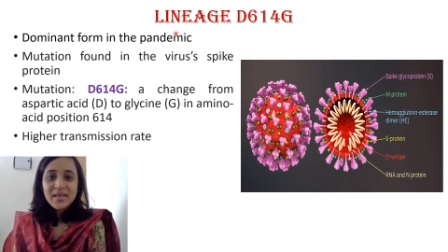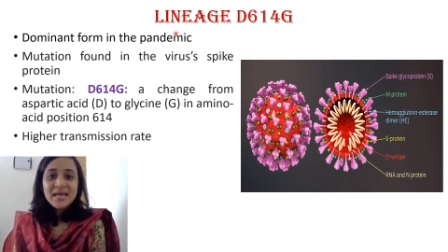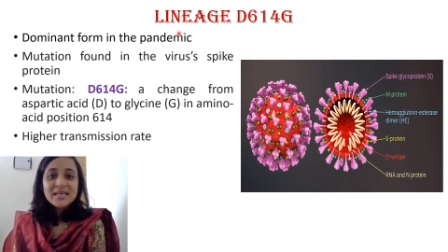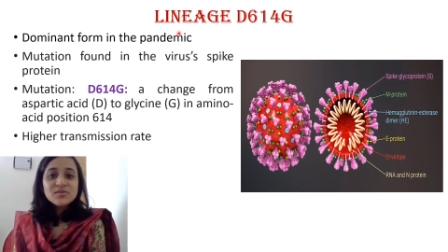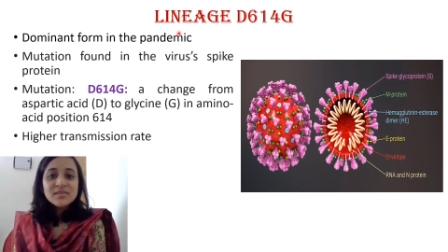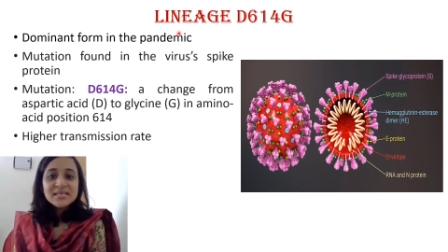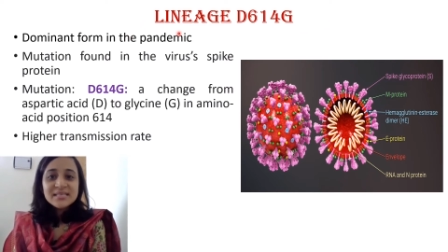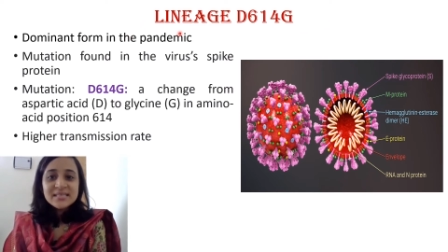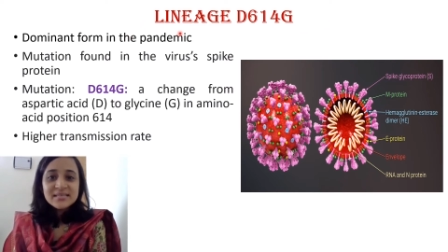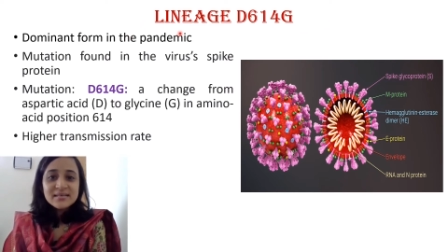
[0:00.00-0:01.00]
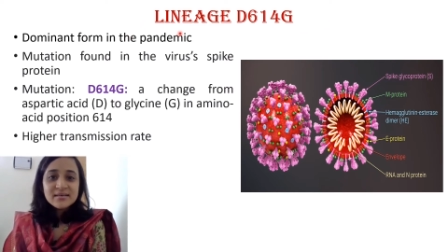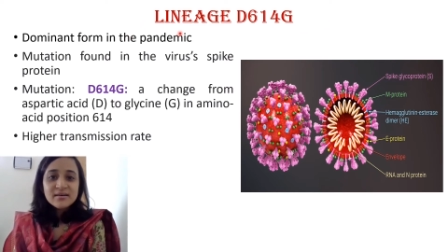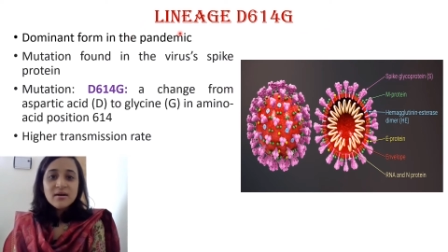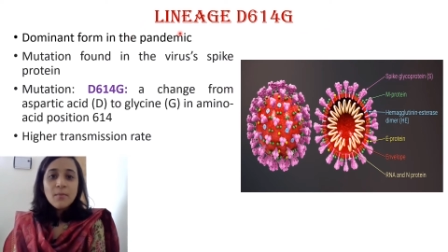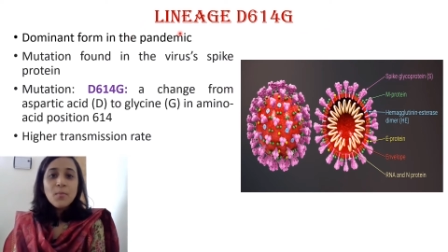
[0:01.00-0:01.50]
So this is the
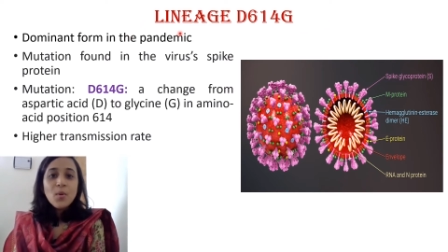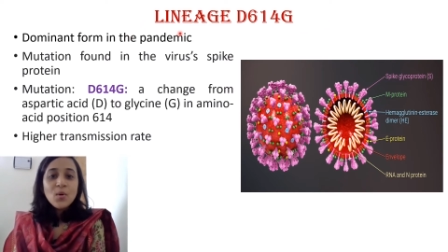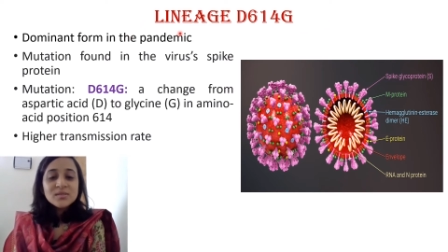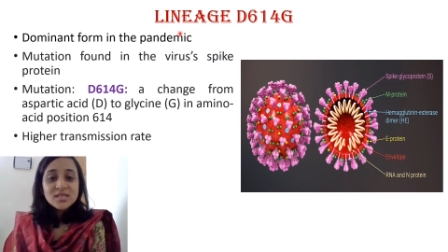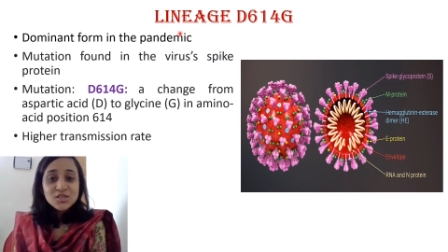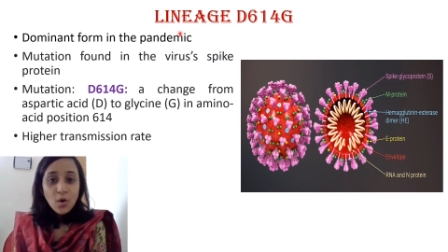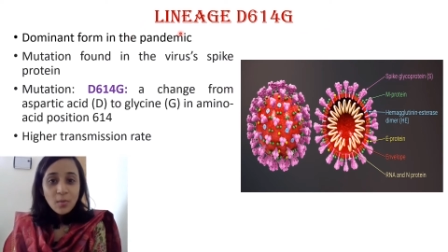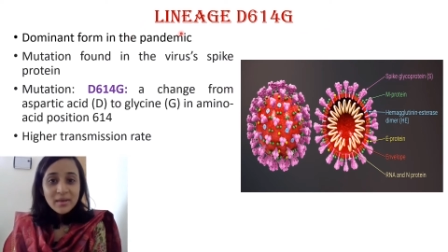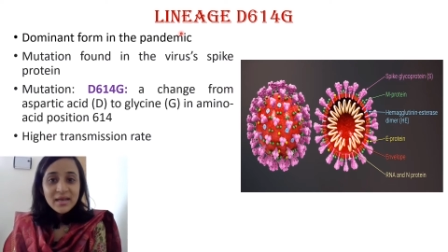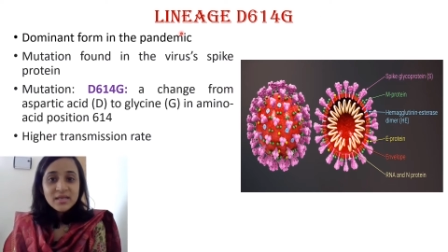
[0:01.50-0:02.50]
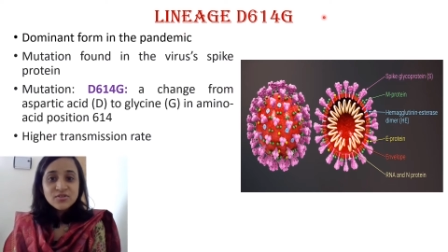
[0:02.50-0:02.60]
most dominant